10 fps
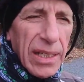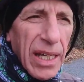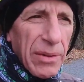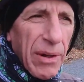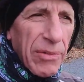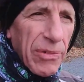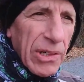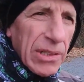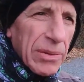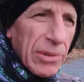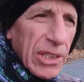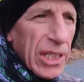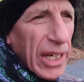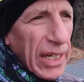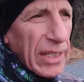down around freezing, which
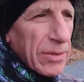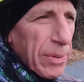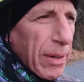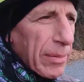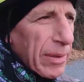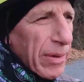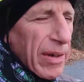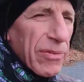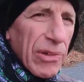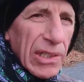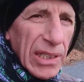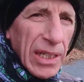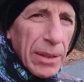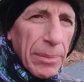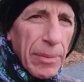today is probably around freezing, a
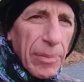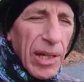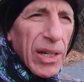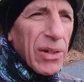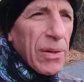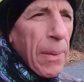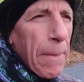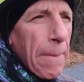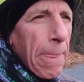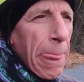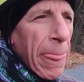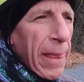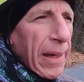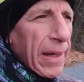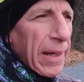little bit below,
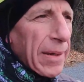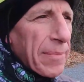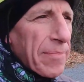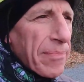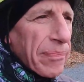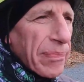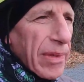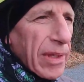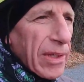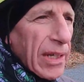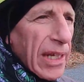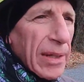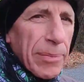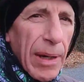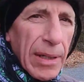you need
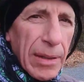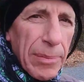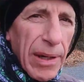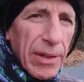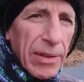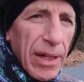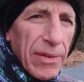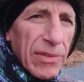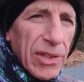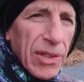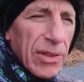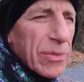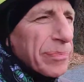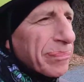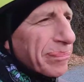a little better glove.
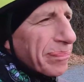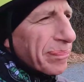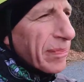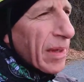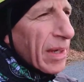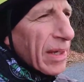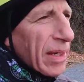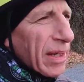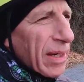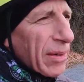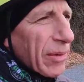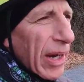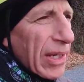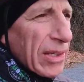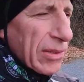So what
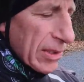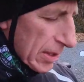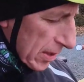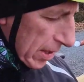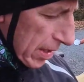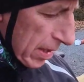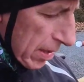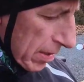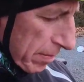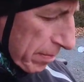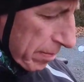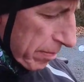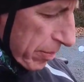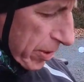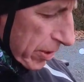I use is the
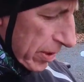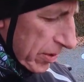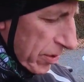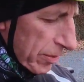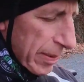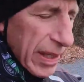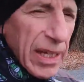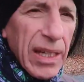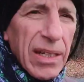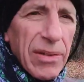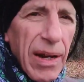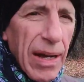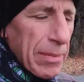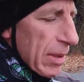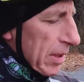Pearl Izumi
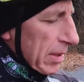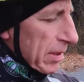crab.